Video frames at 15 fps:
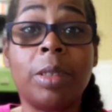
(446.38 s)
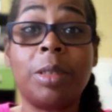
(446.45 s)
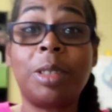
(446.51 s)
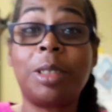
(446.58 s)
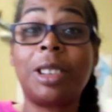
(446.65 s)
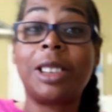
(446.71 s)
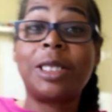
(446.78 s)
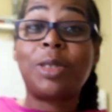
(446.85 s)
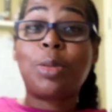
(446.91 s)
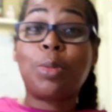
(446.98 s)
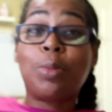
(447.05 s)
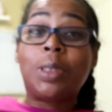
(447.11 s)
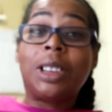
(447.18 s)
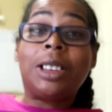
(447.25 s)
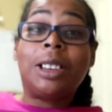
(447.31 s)
All right,
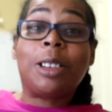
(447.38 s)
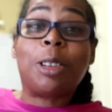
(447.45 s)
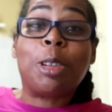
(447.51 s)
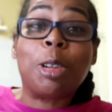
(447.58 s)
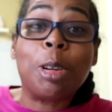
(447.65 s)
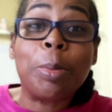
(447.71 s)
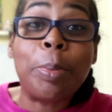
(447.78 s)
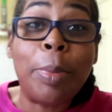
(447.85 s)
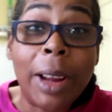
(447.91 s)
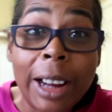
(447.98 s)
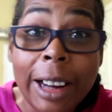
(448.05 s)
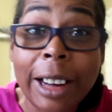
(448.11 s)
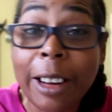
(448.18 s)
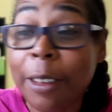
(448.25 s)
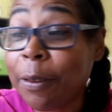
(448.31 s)
we are
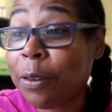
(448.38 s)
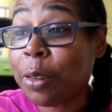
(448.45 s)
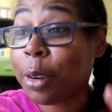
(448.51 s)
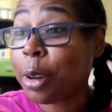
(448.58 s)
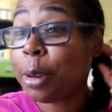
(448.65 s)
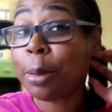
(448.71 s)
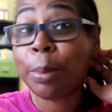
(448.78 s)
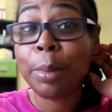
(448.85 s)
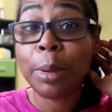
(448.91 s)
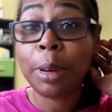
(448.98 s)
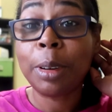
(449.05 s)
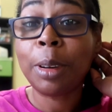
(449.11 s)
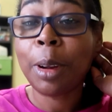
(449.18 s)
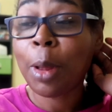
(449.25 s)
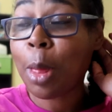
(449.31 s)
back
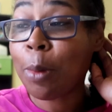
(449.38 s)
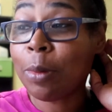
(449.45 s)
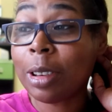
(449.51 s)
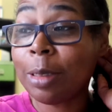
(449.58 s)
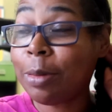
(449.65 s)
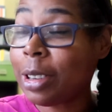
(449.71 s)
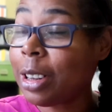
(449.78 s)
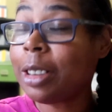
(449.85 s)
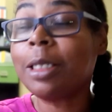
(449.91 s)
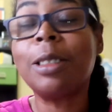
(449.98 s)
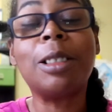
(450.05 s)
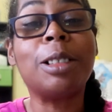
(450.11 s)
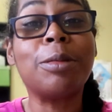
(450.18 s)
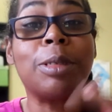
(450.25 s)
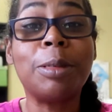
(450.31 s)
from, where did we go?
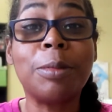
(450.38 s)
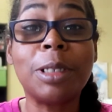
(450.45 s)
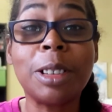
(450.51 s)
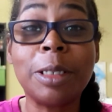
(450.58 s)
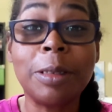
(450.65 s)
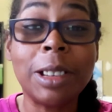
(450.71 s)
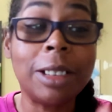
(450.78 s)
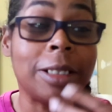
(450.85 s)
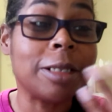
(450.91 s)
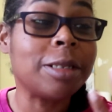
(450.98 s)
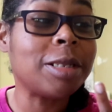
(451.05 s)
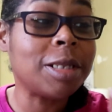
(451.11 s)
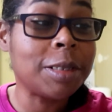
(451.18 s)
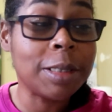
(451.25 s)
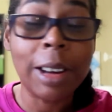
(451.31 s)
Oh, we went to go eat
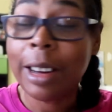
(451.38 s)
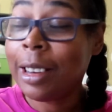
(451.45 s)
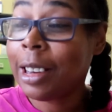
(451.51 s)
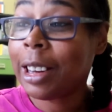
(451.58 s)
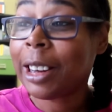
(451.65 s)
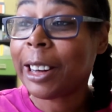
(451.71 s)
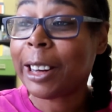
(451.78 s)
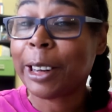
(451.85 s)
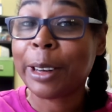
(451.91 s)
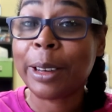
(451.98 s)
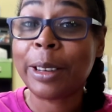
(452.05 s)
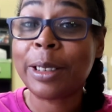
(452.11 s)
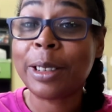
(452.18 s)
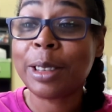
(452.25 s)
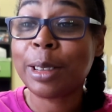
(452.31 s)
lunch,
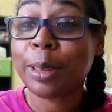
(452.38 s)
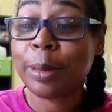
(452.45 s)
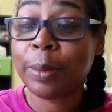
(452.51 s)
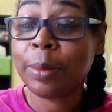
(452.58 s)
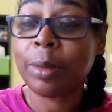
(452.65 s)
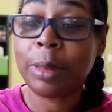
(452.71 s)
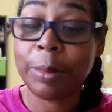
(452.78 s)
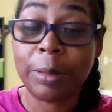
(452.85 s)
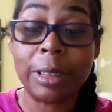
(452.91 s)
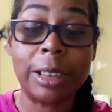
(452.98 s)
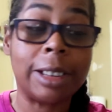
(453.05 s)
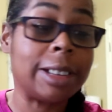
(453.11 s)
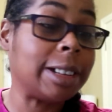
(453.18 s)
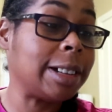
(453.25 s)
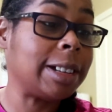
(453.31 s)
and we went
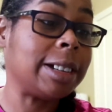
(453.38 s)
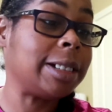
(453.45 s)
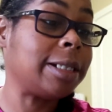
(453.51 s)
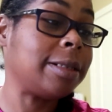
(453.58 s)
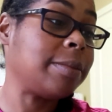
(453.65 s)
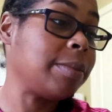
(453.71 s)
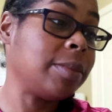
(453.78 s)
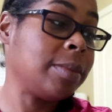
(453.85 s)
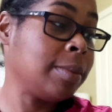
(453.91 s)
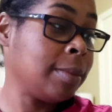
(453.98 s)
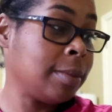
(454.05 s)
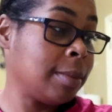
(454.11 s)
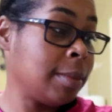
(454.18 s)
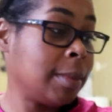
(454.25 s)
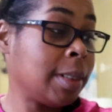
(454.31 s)
and
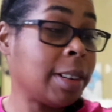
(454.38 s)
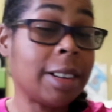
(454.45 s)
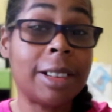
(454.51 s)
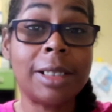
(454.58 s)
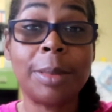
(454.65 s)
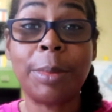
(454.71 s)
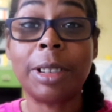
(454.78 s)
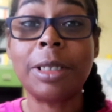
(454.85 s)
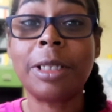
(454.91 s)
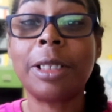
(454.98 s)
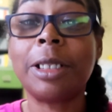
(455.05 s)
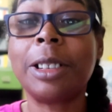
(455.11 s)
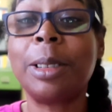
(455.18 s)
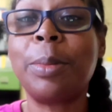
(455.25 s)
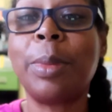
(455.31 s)
had some ice
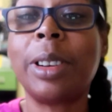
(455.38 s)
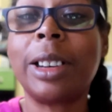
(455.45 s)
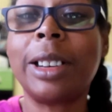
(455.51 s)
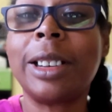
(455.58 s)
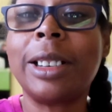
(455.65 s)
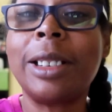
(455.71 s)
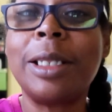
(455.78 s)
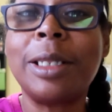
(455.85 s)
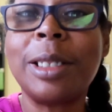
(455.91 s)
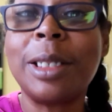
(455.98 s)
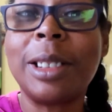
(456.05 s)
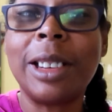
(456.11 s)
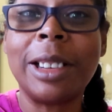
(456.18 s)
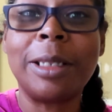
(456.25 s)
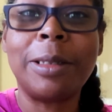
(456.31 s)
cream, and
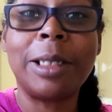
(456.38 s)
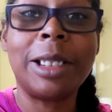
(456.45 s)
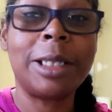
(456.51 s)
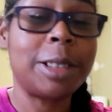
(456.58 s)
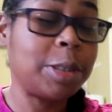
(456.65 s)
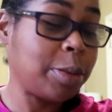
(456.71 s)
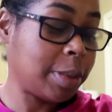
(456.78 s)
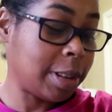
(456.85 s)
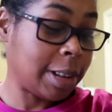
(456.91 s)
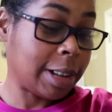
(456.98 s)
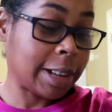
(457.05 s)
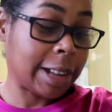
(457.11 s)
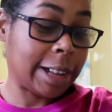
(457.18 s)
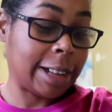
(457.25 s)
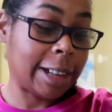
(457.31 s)
now it is 2
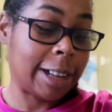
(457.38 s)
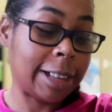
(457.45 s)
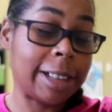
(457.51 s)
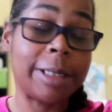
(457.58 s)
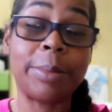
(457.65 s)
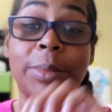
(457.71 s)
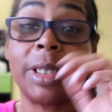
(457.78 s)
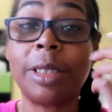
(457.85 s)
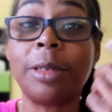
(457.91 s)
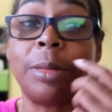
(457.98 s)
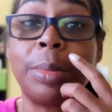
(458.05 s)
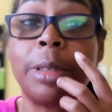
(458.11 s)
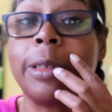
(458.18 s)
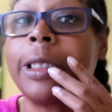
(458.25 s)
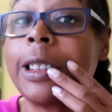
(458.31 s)
o'clock and I am still
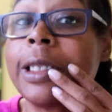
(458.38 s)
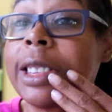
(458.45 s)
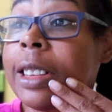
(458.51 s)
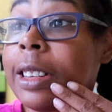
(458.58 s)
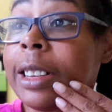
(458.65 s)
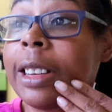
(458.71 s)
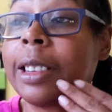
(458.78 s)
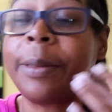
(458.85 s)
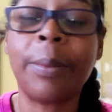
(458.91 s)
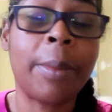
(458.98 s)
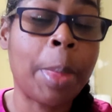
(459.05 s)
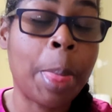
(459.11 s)
procrastinating.